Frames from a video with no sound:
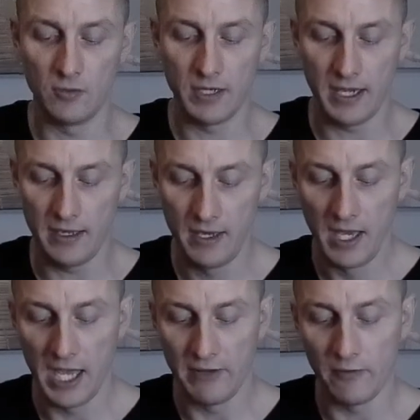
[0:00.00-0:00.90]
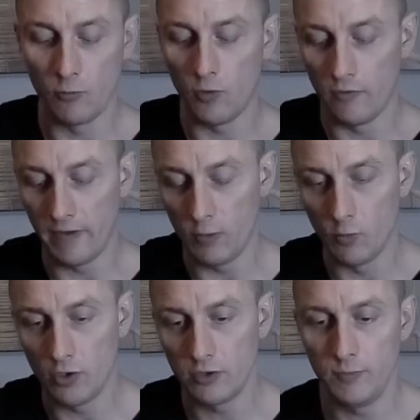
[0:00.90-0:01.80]
Okay, and they
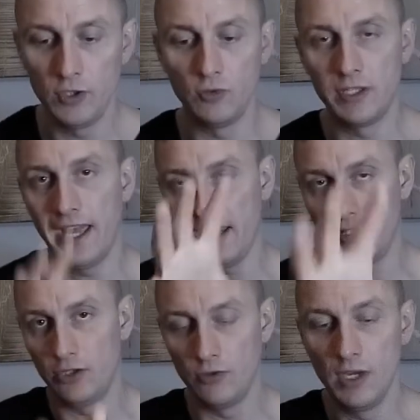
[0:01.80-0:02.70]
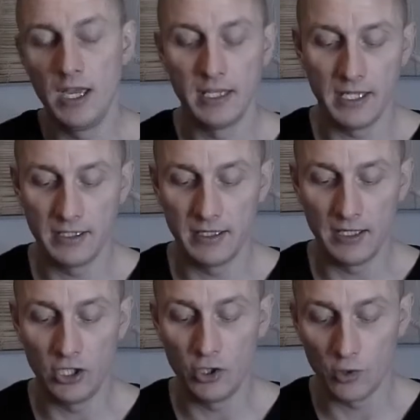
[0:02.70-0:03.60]
want me to tell you that
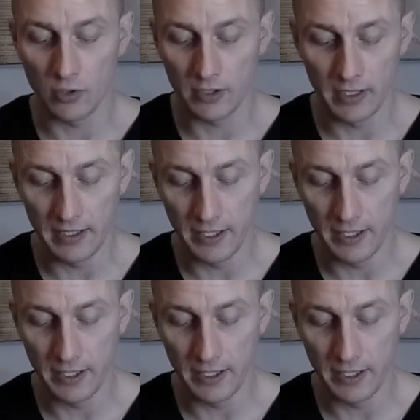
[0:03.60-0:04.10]
you're